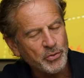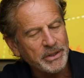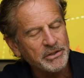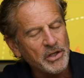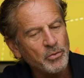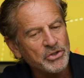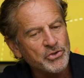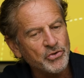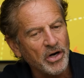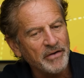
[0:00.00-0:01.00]
Just quickly, though,
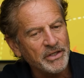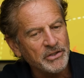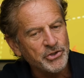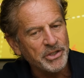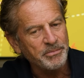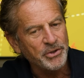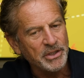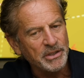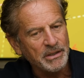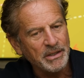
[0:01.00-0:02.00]
what's driving
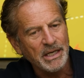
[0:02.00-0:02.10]
GDP